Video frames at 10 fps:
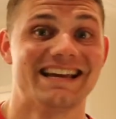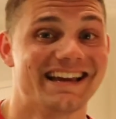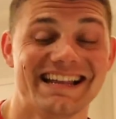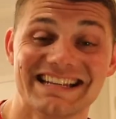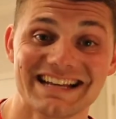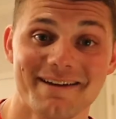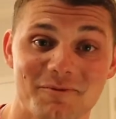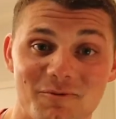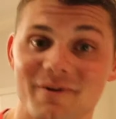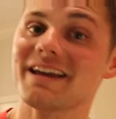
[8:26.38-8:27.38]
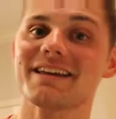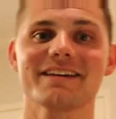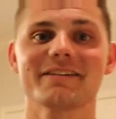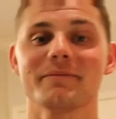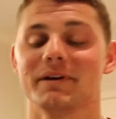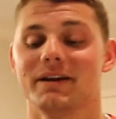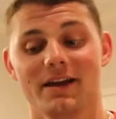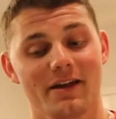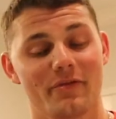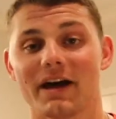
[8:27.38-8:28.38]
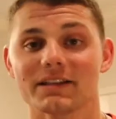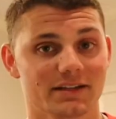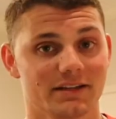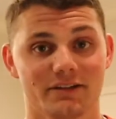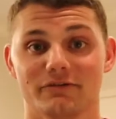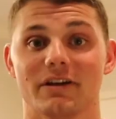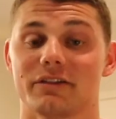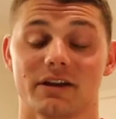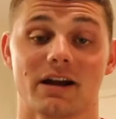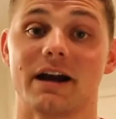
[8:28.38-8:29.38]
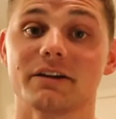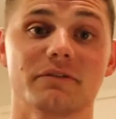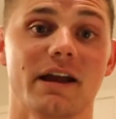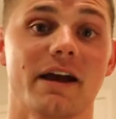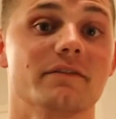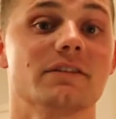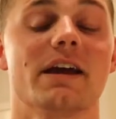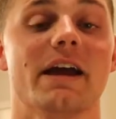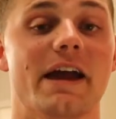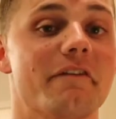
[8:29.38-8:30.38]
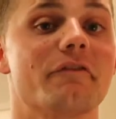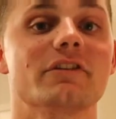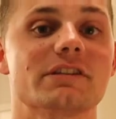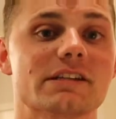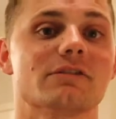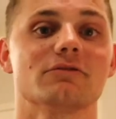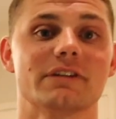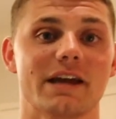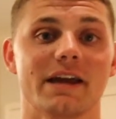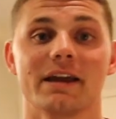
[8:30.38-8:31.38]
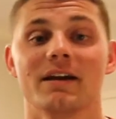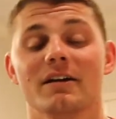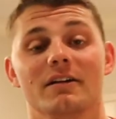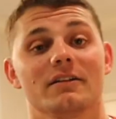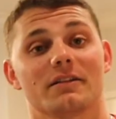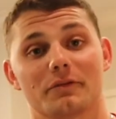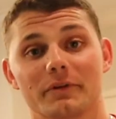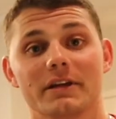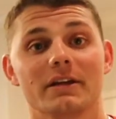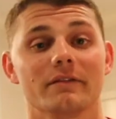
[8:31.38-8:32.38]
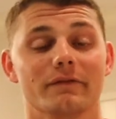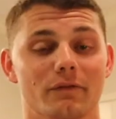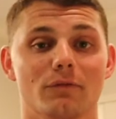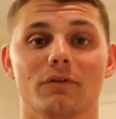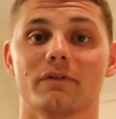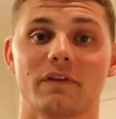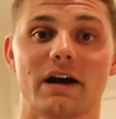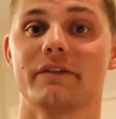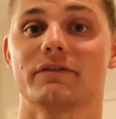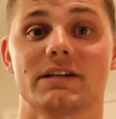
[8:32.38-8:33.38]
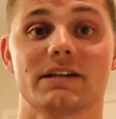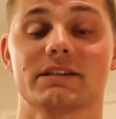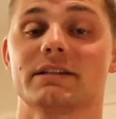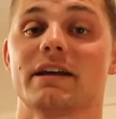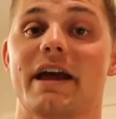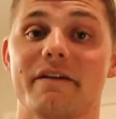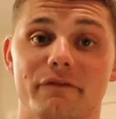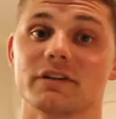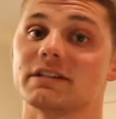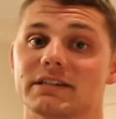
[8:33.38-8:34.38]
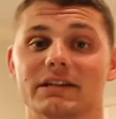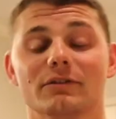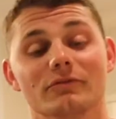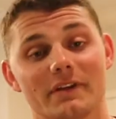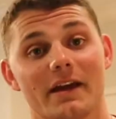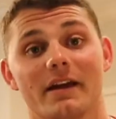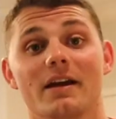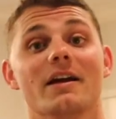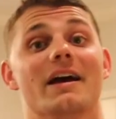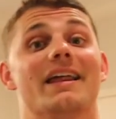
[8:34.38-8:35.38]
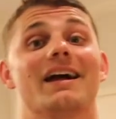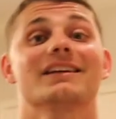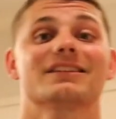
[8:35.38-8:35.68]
any type of way here, but that's gonna do nothing. I do calves every single day, 3, 4, 5 sets every single day. And I